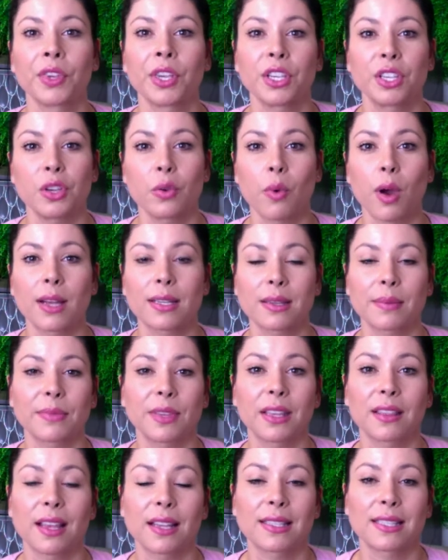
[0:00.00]
you want
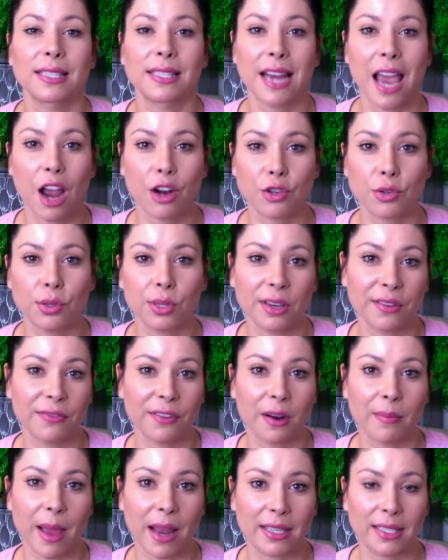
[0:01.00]
something that's naturally
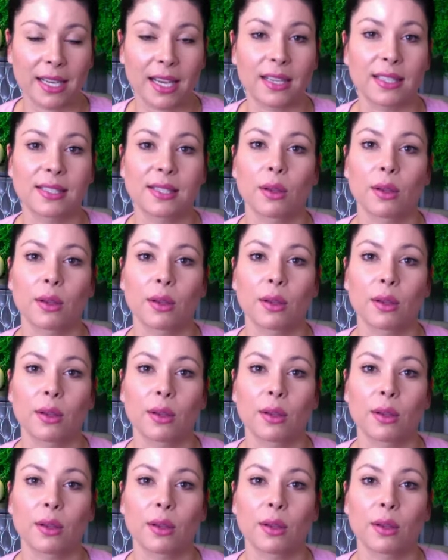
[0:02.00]
fermented.